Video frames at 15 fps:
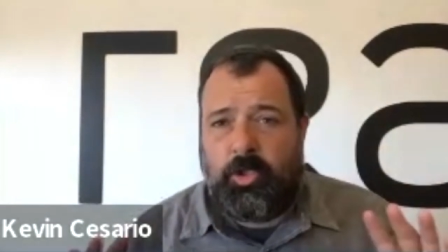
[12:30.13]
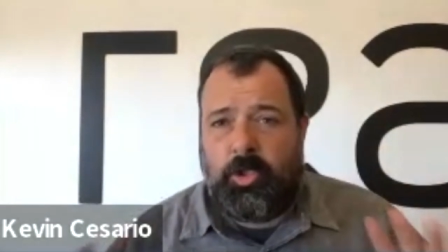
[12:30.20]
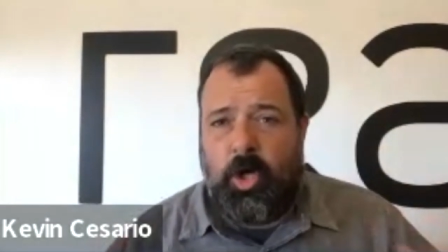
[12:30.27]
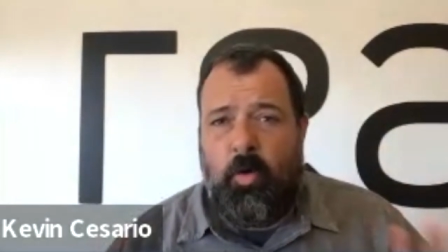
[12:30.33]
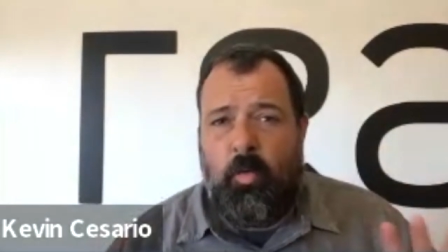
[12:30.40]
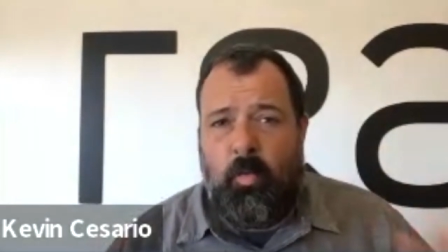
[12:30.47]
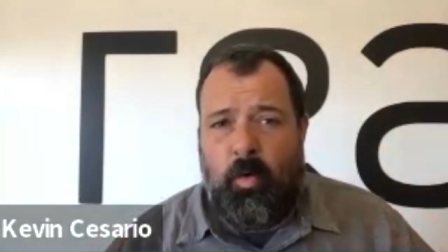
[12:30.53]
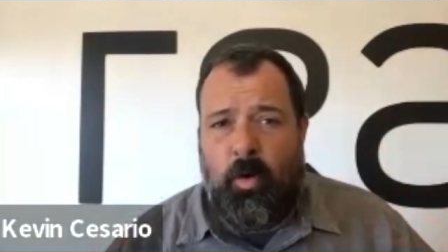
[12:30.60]

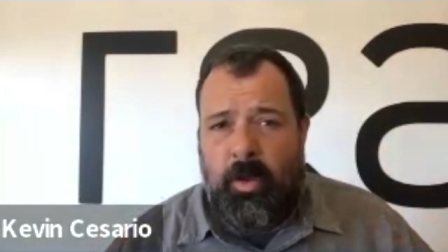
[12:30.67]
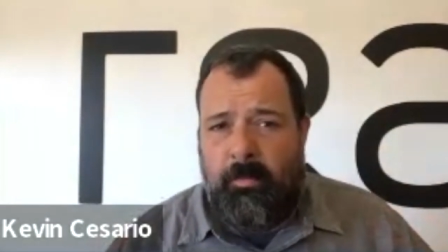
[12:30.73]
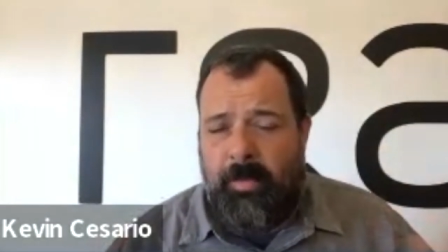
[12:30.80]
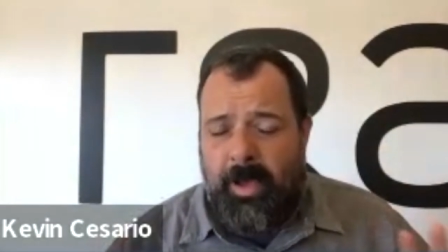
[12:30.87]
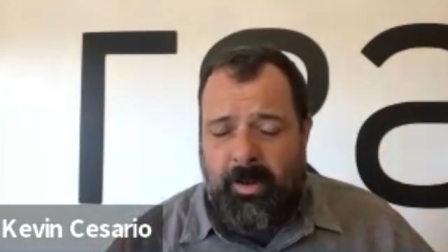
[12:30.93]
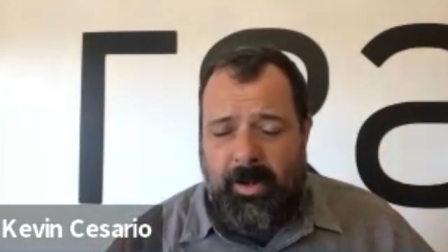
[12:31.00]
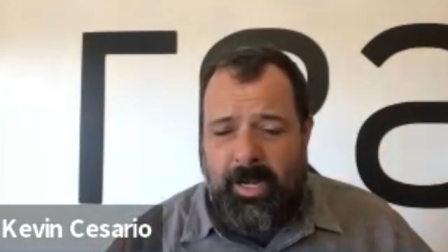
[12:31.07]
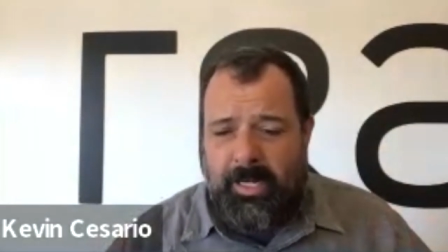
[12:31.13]
Don't worry
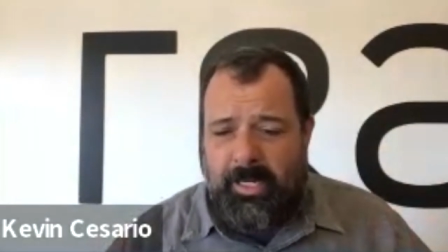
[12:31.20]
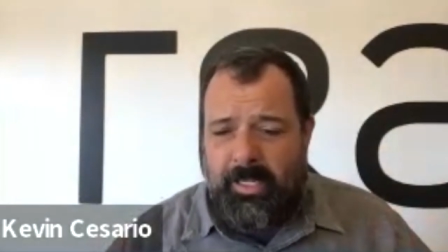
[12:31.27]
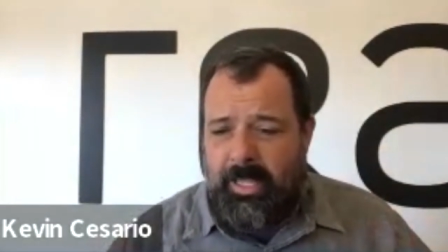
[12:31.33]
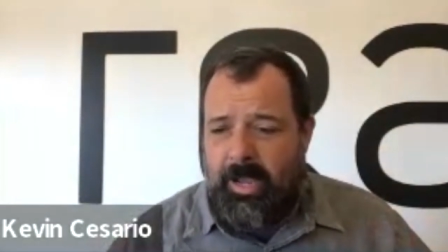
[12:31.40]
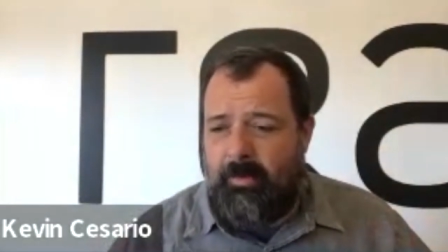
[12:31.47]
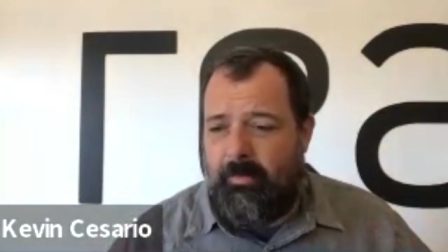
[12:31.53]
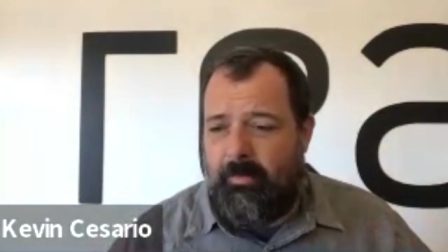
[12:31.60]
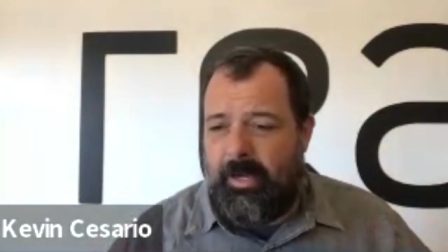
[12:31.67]
about any of
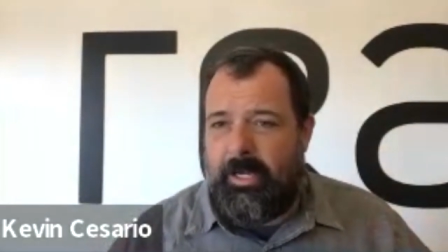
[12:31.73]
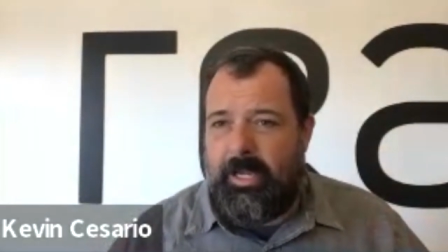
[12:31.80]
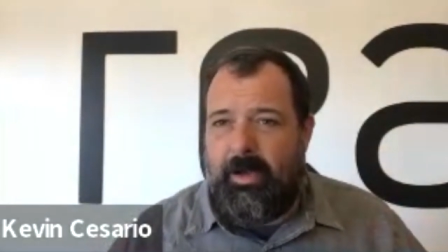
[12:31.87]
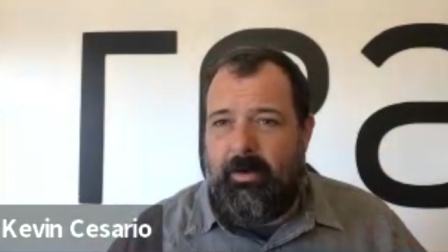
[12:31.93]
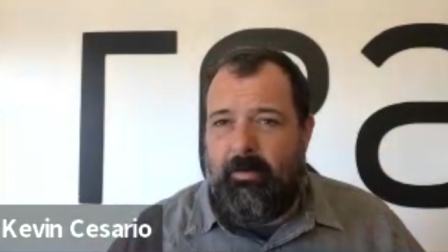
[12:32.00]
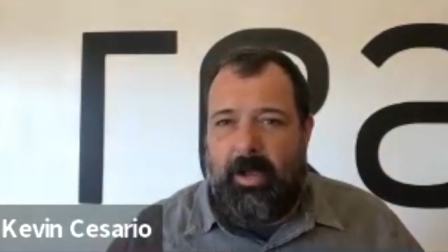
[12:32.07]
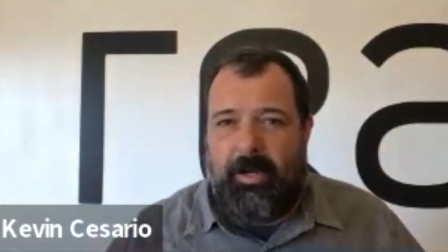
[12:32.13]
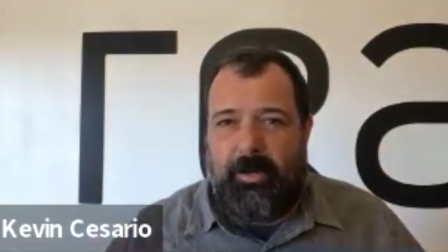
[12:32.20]
that right
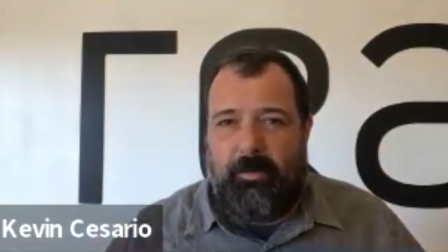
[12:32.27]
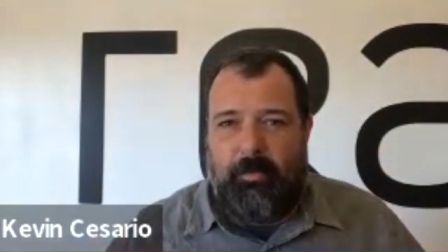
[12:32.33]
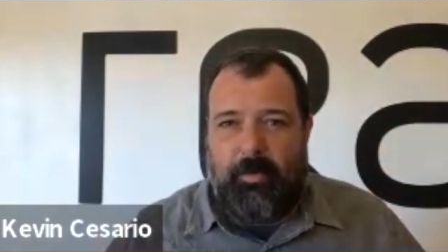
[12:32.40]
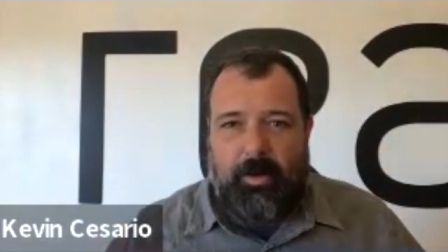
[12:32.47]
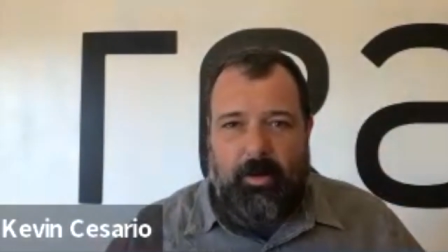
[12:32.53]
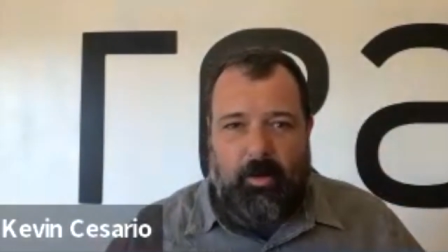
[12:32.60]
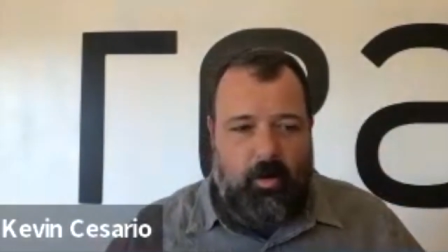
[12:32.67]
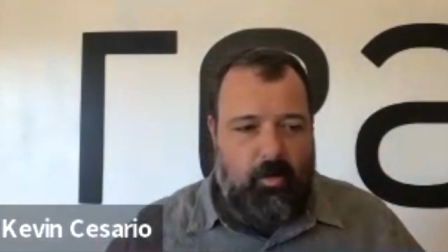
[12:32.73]
now. I don't
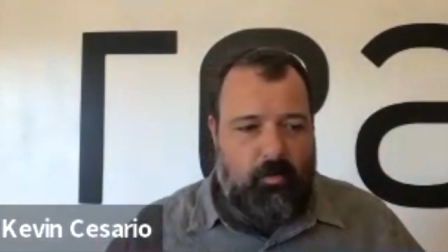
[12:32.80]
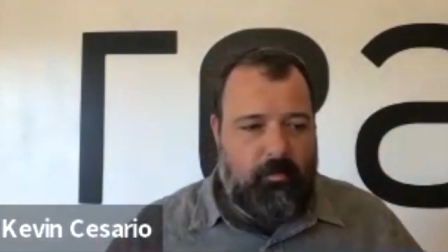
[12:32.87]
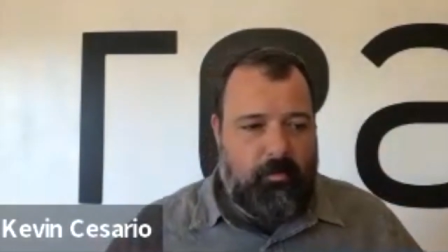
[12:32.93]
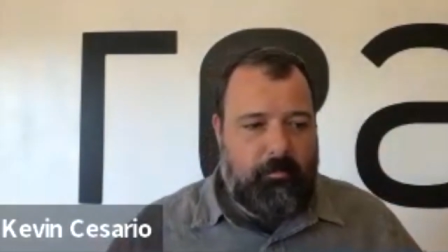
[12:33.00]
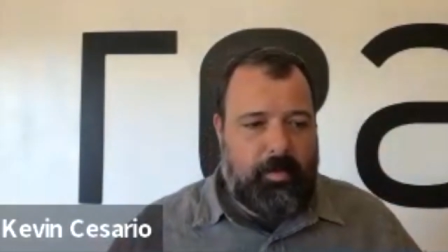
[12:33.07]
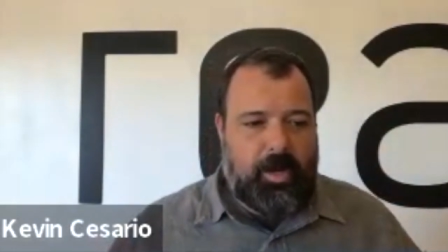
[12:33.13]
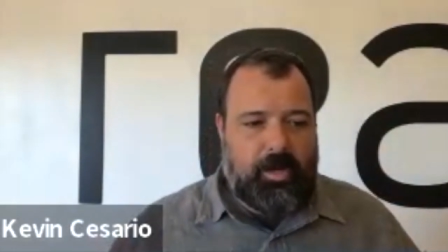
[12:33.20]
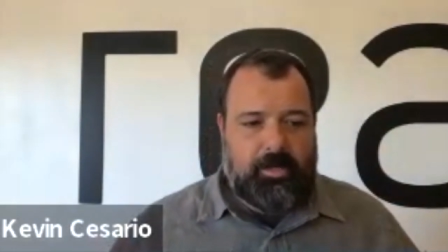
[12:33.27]
want to over
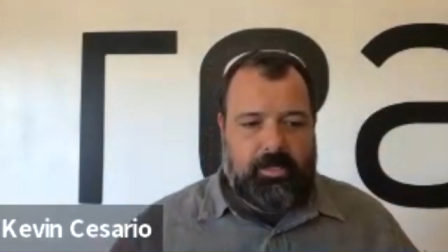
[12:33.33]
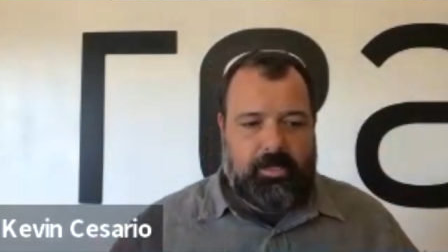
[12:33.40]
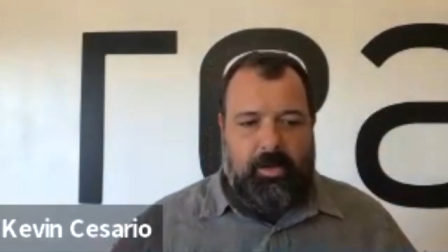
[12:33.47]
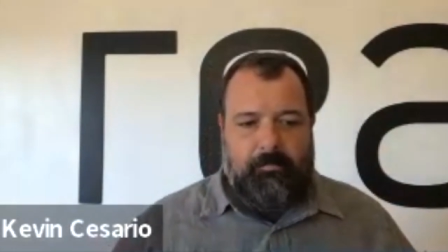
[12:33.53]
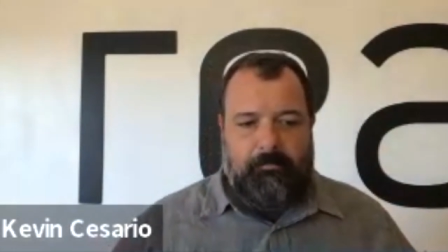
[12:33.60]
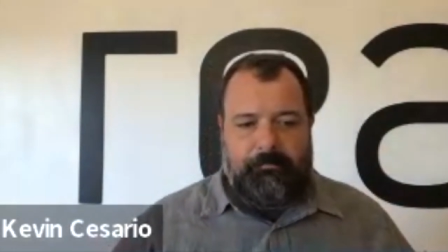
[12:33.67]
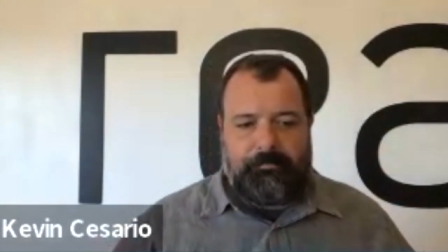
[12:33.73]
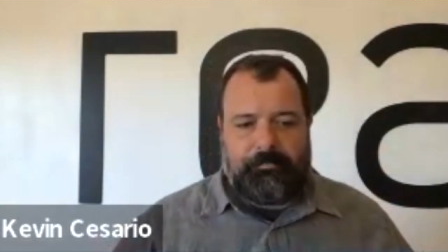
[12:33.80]
bog you
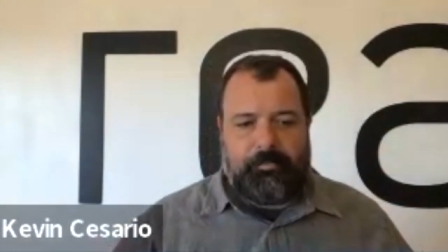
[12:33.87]
down.